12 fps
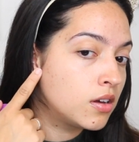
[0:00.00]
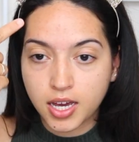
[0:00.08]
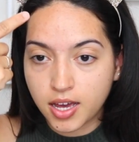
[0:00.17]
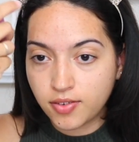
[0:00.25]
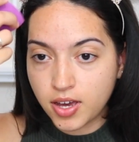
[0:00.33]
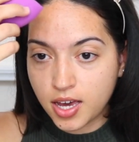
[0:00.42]

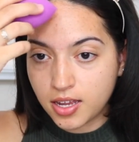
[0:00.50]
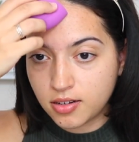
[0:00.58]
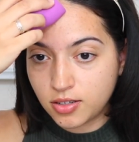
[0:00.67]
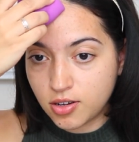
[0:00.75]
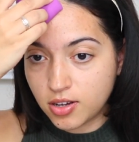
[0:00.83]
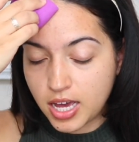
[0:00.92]
I've had
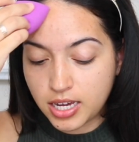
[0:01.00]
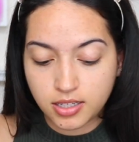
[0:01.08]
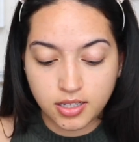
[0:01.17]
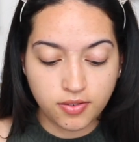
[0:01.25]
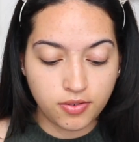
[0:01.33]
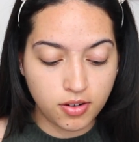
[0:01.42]
adult
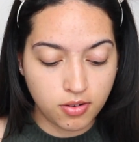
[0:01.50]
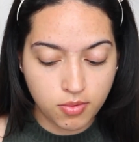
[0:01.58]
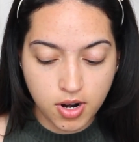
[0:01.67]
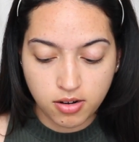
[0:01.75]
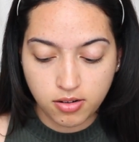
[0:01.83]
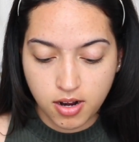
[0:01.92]
acne for a
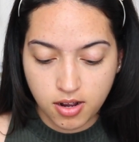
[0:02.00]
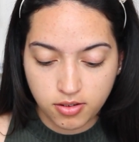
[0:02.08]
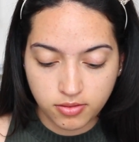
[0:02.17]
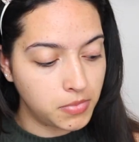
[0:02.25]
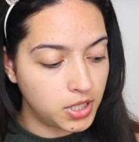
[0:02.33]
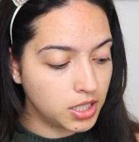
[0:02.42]
while
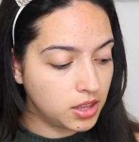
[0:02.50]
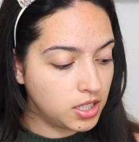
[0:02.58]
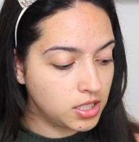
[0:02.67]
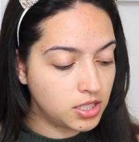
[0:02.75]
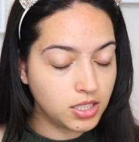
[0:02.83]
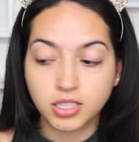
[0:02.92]
now, but
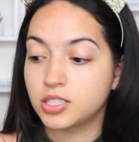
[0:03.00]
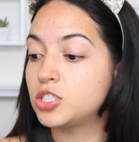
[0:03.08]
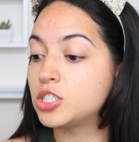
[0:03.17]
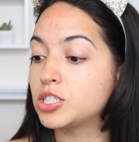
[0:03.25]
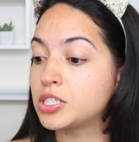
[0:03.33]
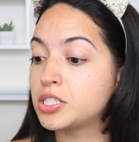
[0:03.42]
this is
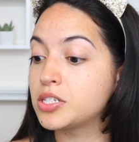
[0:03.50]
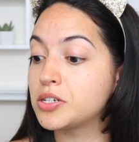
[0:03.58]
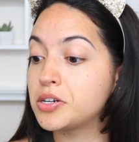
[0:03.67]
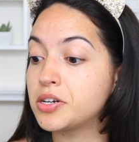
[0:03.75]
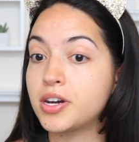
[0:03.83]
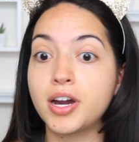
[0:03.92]
just
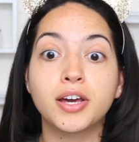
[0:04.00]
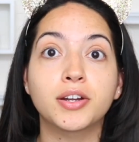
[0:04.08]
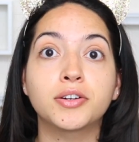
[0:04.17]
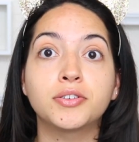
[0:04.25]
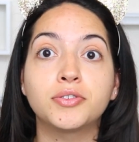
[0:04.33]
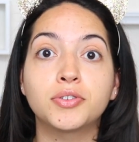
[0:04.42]
out of
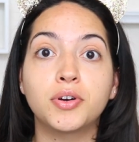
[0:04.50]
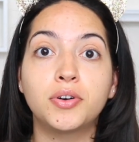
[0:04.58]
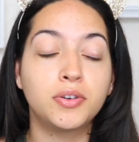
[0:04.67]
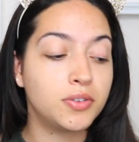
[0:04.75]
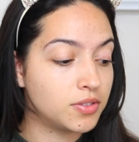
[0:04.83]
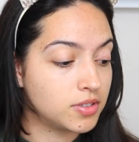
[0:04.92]
control.
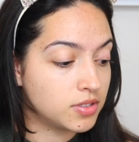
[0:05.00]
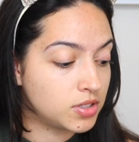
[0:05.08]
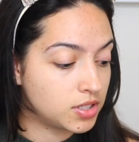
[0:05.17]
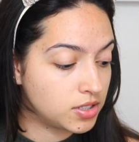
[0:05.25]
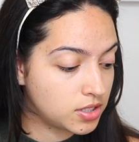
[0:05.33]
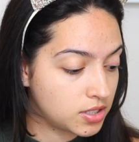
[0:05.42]

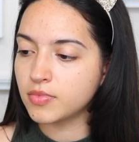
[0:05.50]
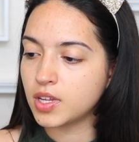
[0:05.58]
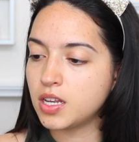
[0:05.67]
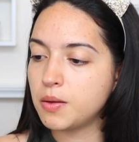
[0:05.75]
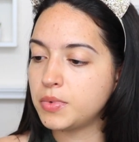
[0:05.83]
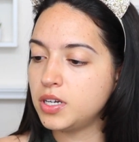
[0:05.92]
Seriously.
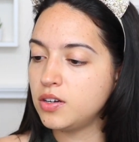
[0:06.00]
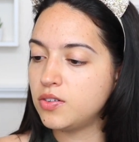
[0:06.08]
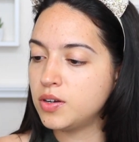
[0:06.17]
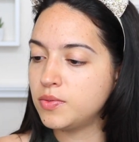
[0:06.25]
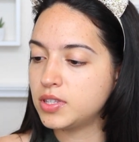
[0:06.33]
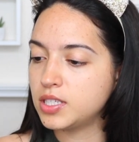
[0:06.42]
Now I'm gonna go
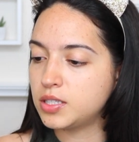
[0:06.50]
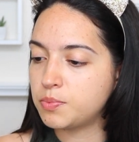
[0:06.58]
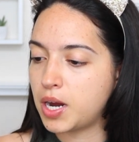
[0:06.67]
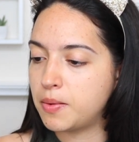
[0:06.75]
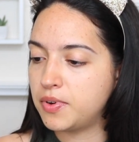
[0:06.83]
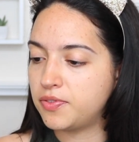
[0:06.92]
in with this
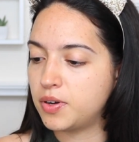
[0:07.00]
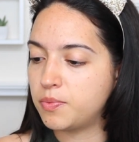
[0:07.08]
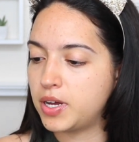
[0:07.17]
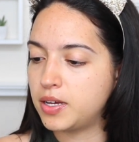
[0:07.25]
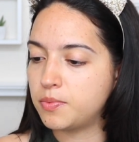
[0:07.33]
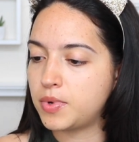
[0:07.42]
primer from
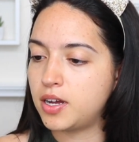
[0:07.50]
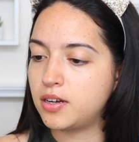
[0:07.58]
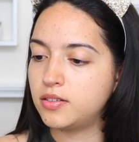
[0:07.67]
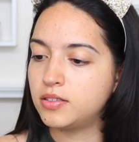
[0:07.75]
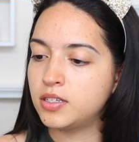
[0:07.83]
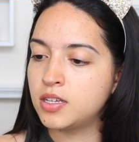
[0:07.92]
Wet n
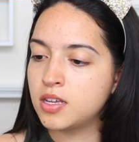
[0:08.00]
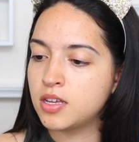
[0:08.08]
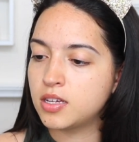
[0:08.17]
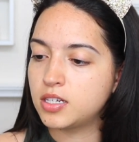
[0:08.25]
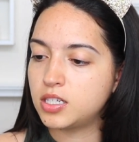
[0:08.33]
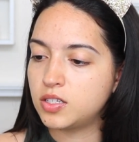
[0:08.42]
Wild.
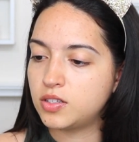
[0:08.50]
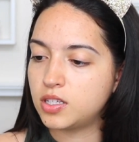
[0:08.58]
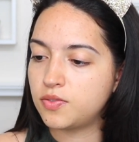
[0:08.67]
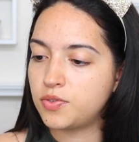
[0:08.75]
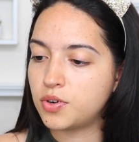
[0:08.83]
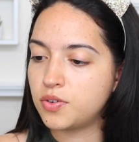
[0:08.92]
It's just
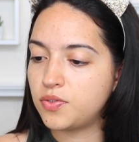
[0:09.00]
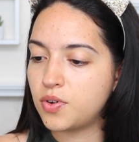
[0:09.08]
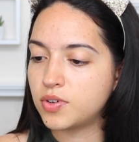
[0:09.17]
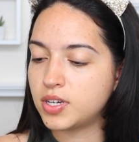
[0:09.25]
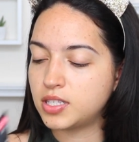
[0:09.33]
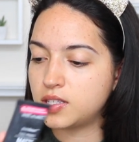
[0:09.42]
the Photo
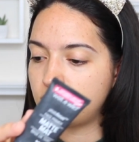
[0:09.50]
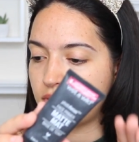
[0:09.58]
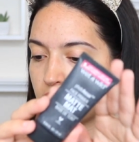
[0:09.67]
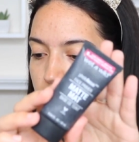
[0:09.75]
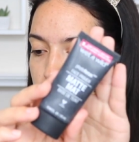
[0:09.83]
Focus Face